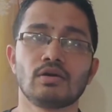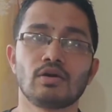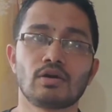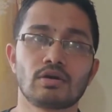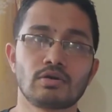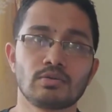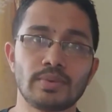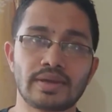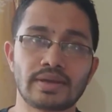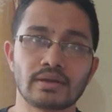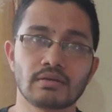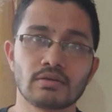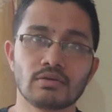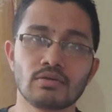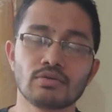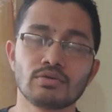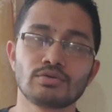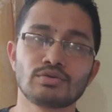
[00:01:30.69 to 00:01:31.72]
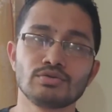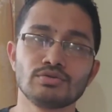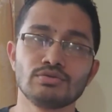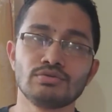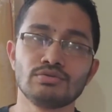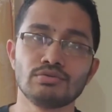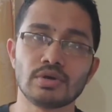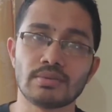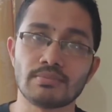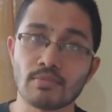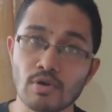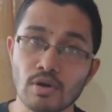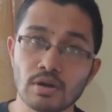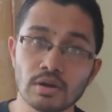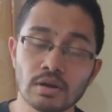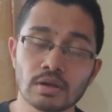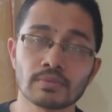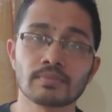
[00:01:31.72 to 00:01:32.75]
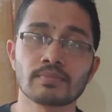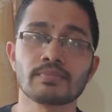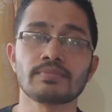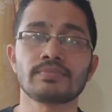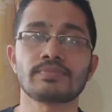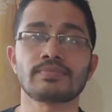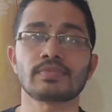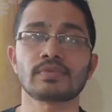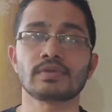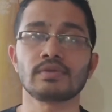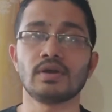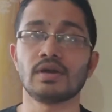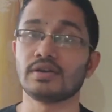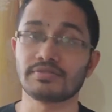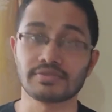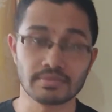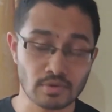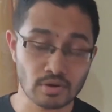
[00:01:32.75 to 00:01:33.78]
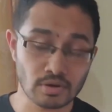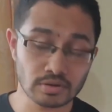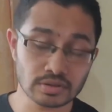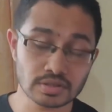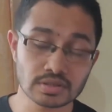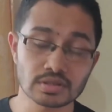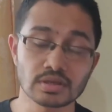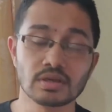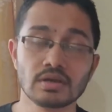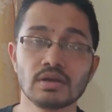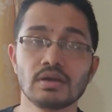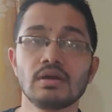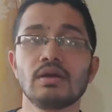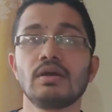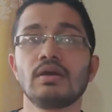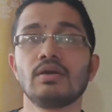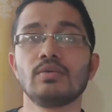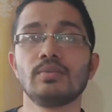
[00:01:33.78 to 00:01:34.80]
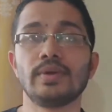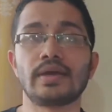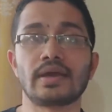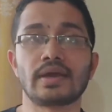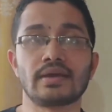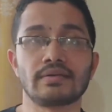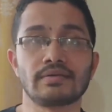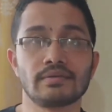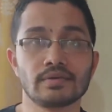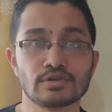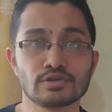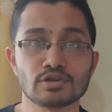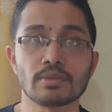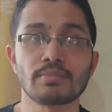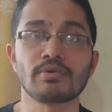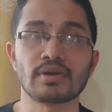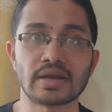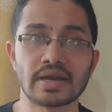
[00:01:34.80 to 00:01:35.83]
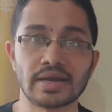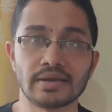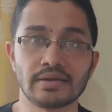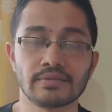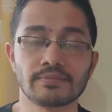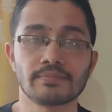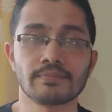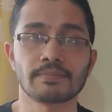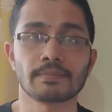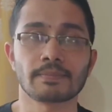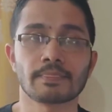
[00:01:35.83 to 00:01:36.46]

or we can go to a mall or different malls. We can shop online.